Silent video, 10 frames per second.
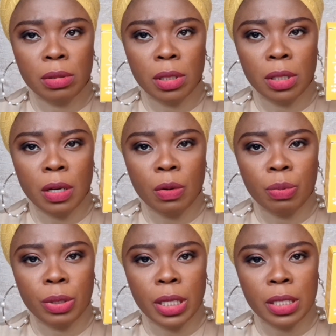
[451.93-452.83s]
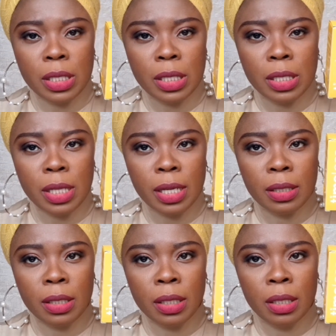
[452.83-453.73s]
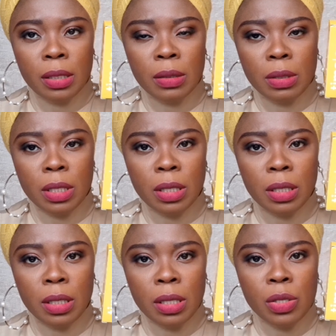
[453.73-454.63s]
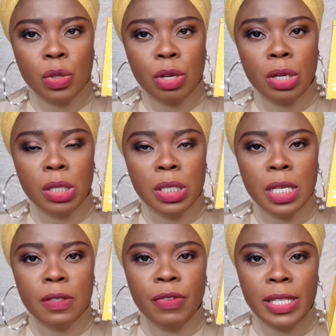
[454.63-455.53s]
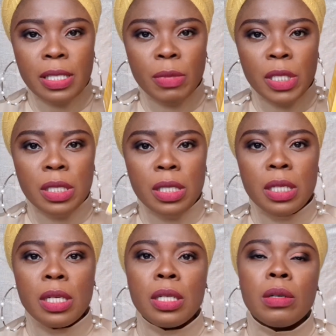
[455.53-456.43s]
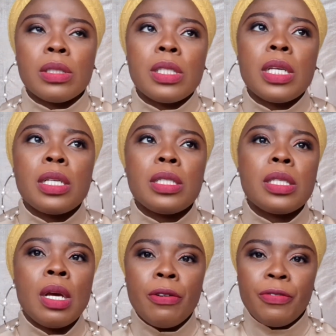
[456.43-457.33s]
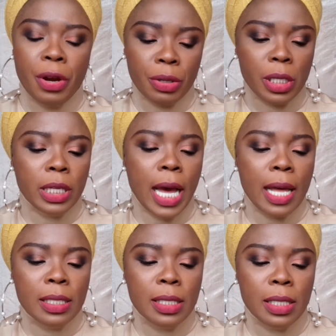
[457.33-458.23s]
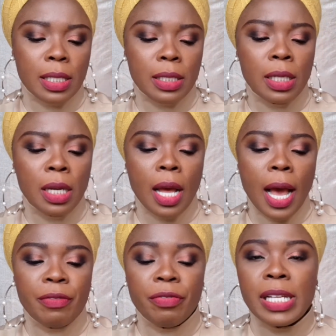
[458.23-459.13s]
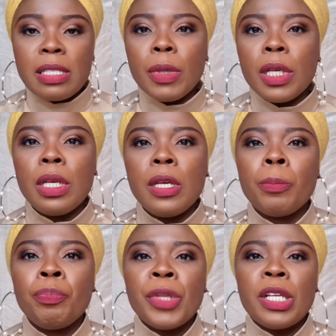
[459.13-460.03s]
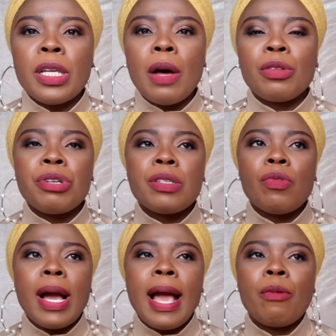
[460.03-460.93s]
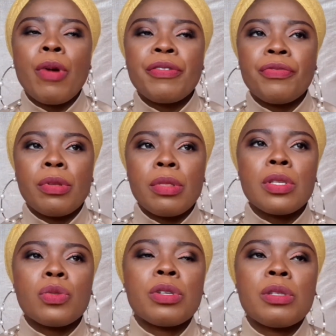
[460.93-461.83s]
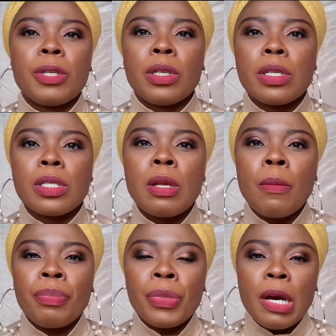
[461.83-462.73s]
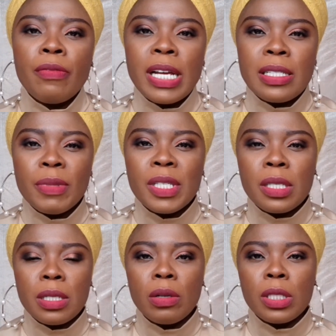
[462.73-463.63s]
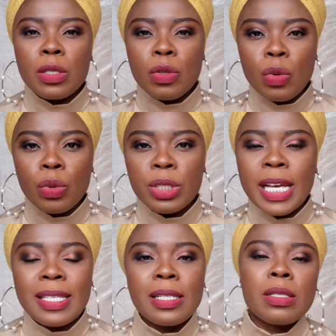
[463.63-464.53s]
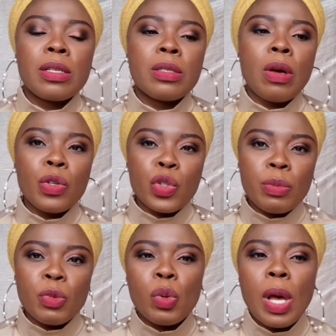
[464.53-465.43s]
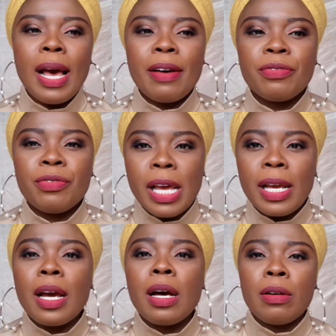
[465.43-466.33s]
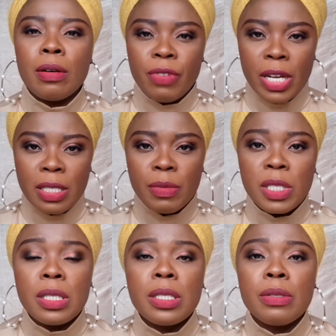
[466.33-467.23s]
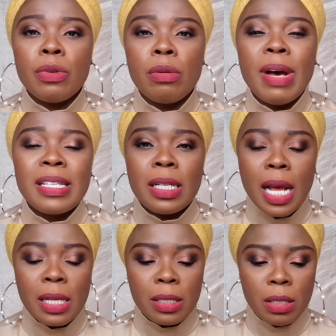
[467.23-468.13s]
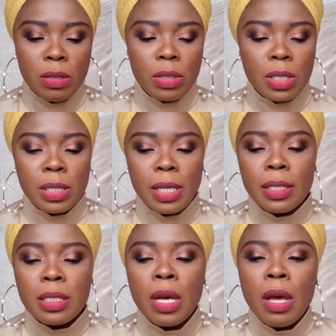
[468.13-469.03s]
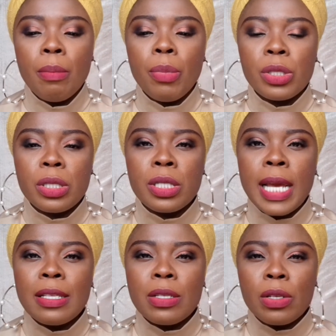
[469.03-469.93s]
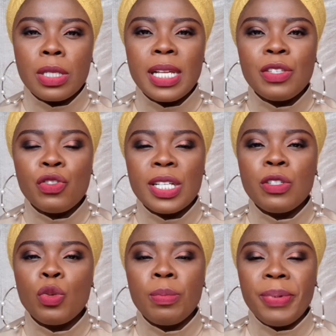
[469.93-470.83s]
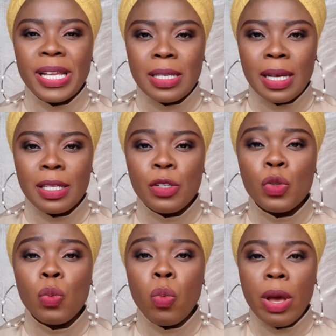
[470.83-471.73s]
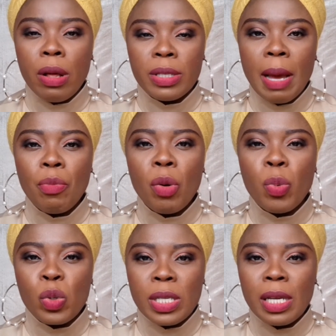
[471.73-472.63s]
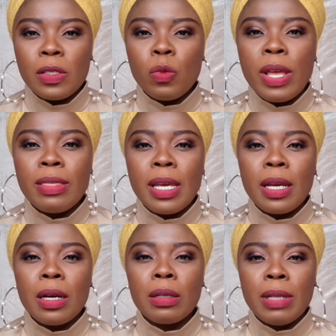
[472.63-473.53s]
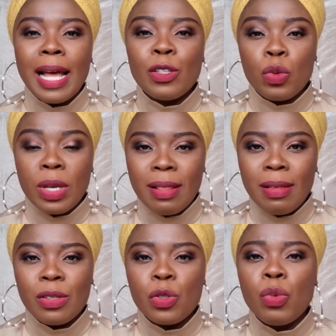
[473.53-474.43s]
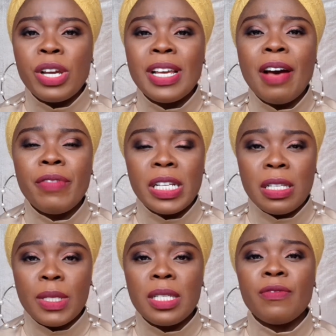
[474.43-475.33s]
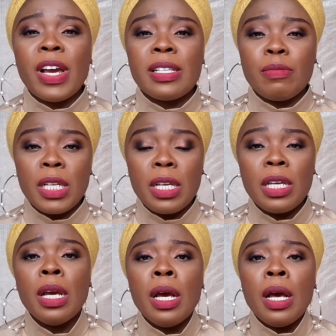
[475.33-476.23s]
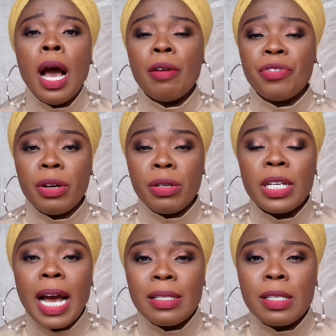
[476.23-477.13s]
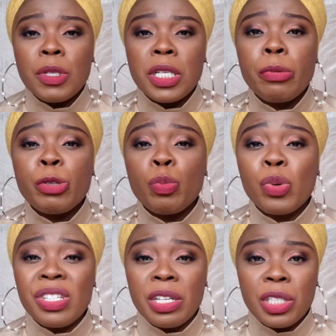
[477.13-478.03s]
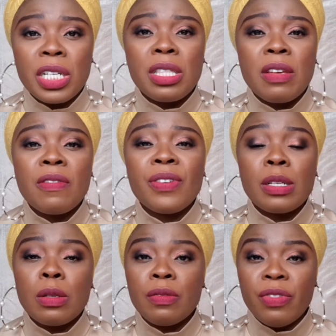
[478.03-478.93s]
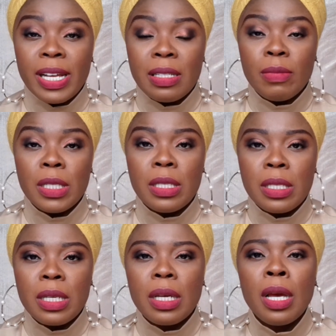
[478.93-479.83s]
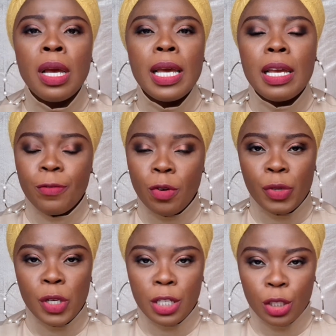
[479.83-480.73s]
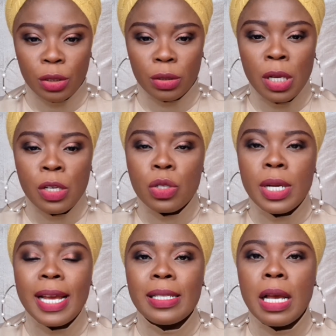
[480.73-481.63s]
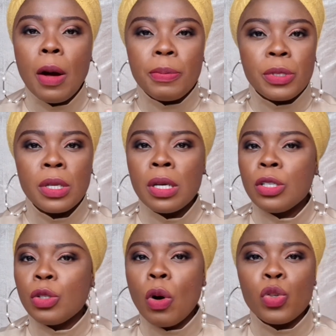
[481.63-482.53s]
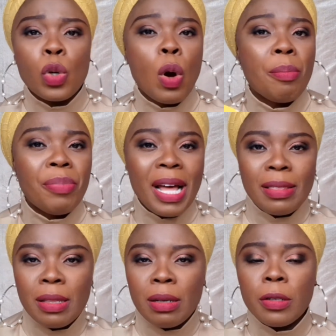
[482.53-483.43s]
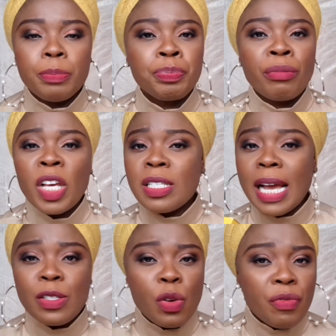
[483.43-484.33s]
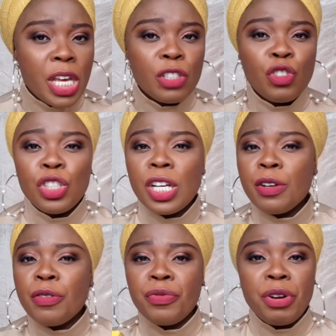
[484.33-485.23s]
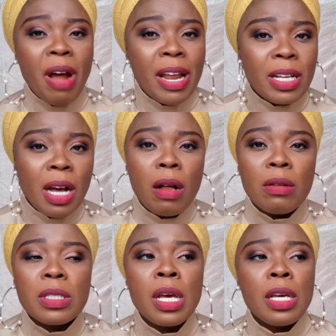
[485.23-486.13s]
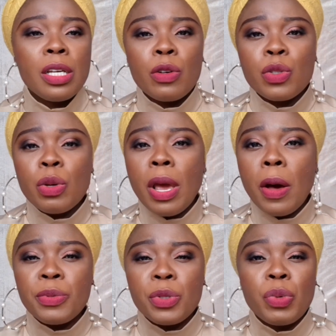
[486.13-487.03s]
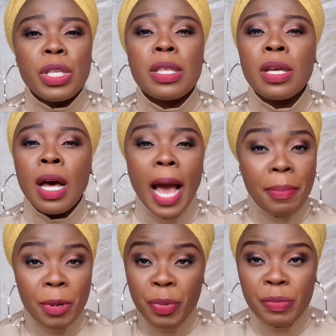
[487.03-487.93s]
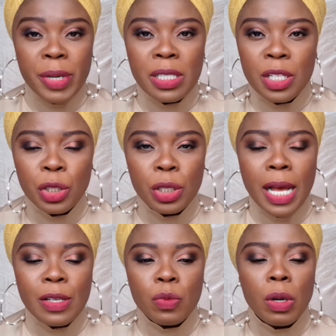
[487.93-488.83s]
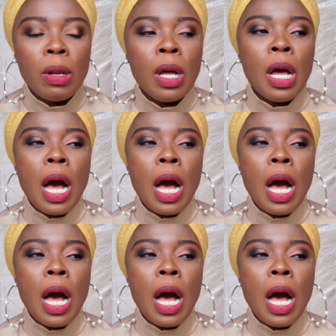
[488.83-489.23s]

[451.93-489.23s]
Okay, I hope you can see that. Okay, so it contains vitamin C, it contains ferulic acid and vitamin E. Now the reason why I went for this was because vitamin C on its own, yes, it's awesome to have like a vitamin C serum as an antioxidant, but the antioxidants usually do better, they do well, they are more potent when they are together. So when you have vitamin C, vitamin E and ferulic acid, which helps to potentiate the effect of vitamin C in formulation, so that it helps also combat the signs of aging, the free radicals. It also helps with hyperpigmentation as well.